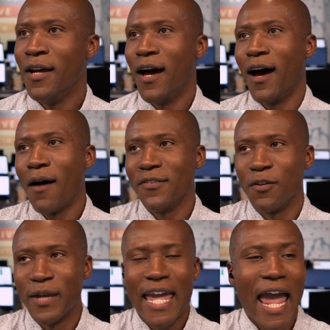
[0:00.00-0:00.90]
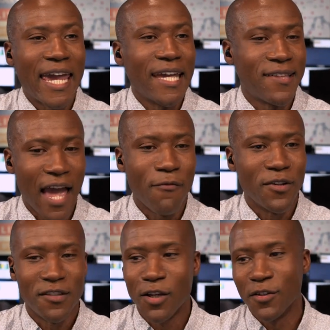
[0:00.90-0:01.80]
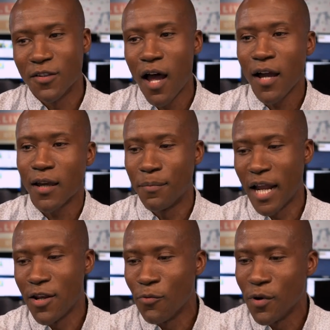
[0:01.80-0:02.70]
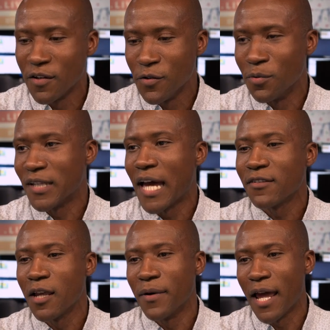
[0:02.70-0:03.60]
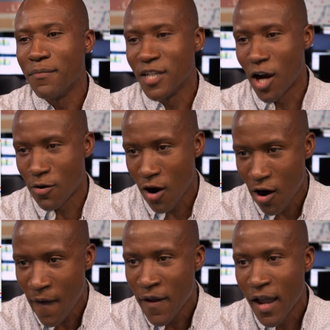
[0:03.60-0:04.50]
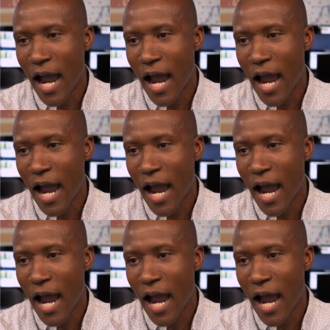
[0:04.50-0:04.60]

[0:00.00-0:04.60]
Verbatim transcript: obviously we can't get to every single stock, but I know one of you was asking about MDRR.